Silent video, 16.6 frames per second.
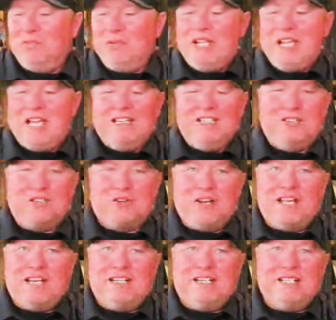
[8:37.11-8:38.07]
we hadn't
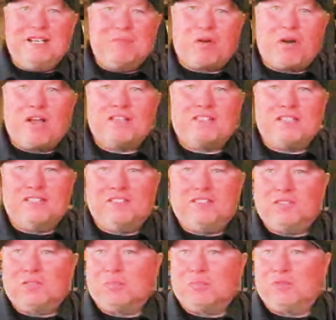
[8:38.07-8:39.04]
created any
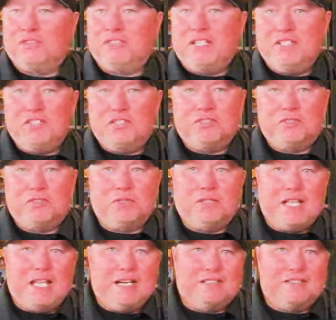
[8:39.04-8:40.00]
processes or procedures or
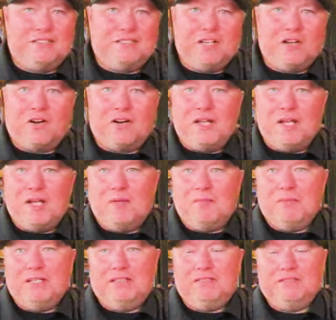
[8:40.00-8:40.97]
really had a
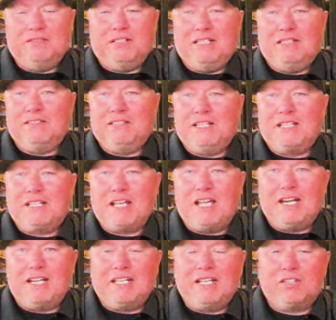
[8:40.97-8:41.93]
CRM and it, it
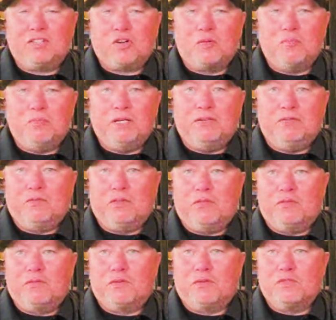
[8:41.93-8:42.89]
kind of kicked our butt for
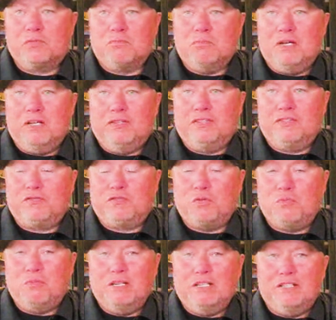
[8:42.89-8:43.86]
the first month,
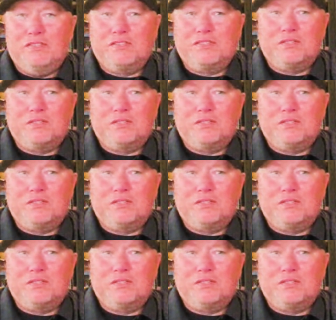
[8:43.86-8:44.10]
few months.